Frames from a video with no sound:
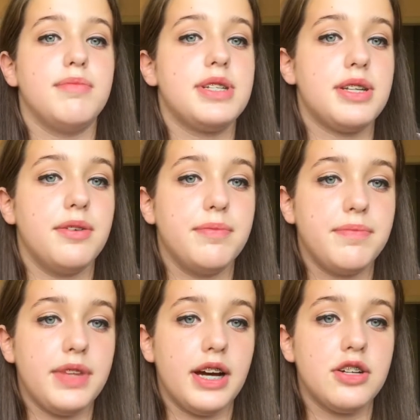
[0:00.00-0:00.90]
So
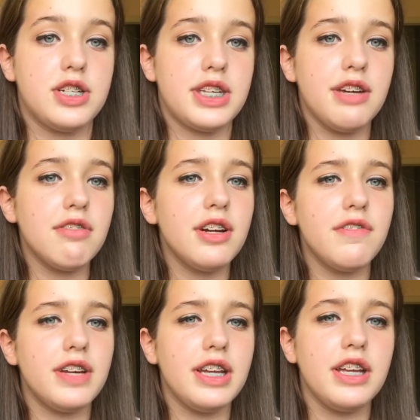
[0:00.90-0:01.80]
yeah, just get rid of
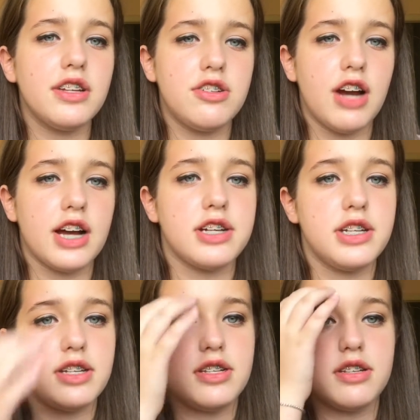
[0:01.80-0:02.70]
any
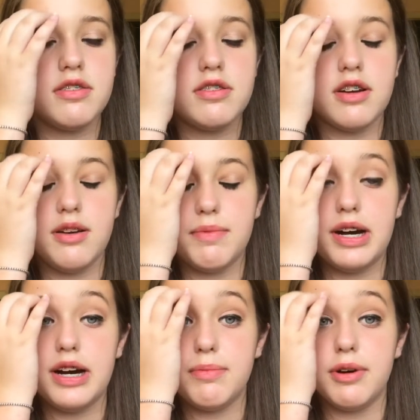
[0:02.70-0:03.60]
distractions. Sorry,
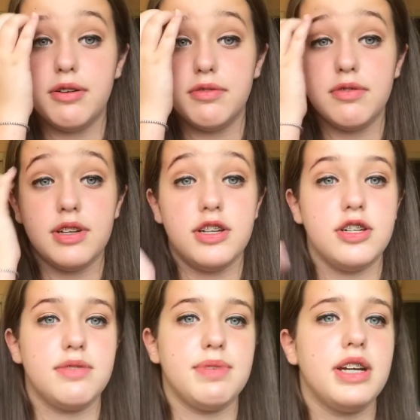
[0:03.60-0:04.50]
my eyebrow
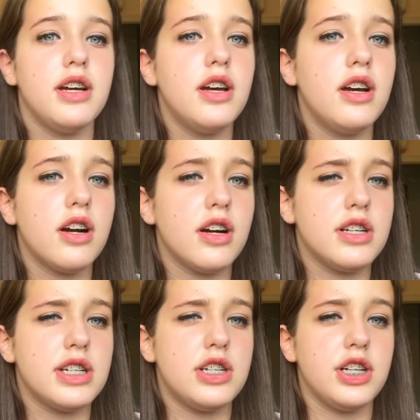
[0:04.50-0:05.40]
itches me, or
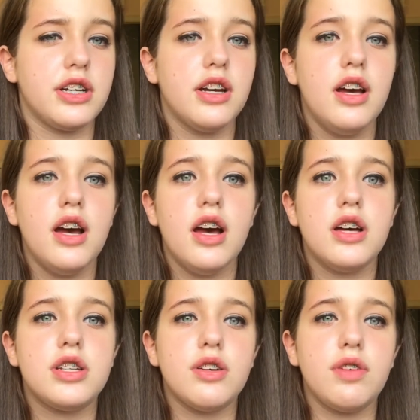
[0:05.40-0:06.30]
is itching.
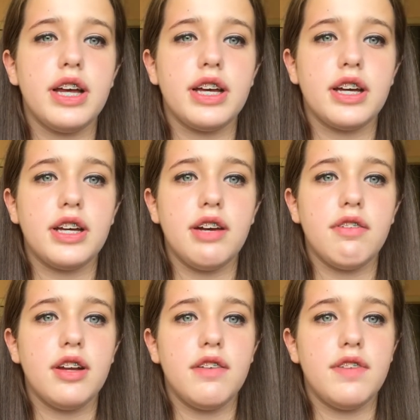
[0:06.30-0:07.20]
So like, get
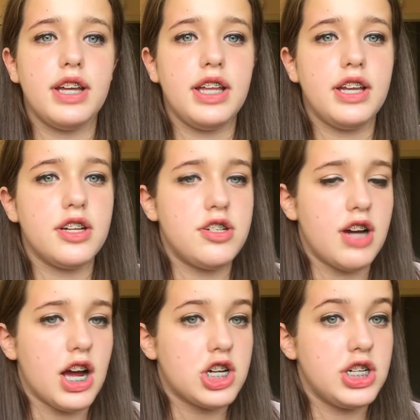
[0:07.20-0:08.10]
rid of any
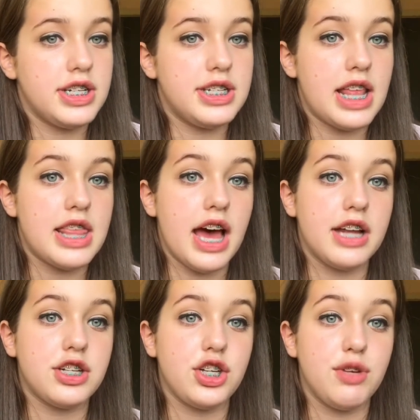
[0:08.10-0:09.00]
distractions
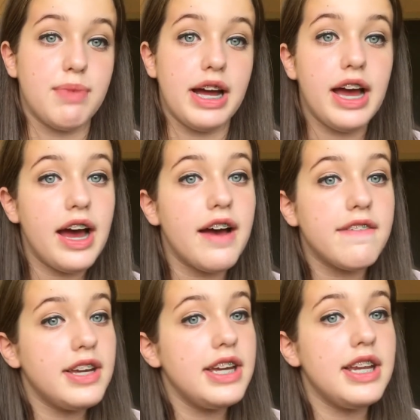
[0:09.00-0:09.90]
that you might
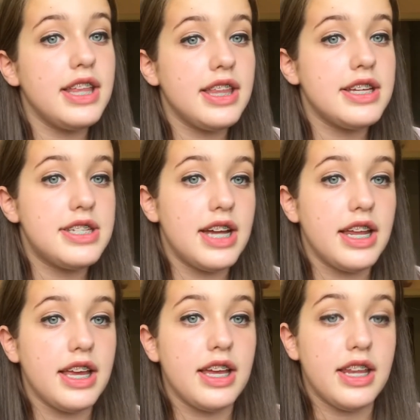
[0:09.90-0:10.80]
have in the
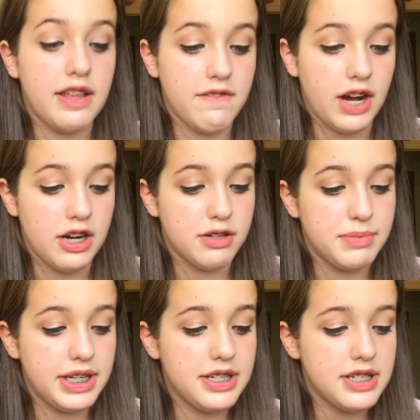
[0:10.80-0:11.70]
studying
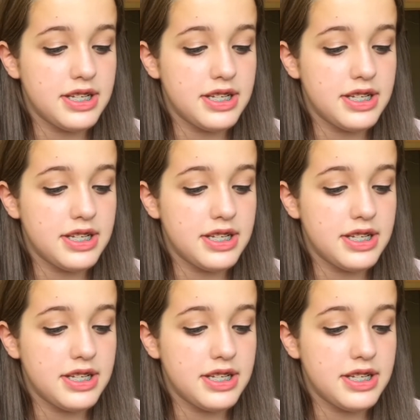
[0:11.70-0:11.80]
environment.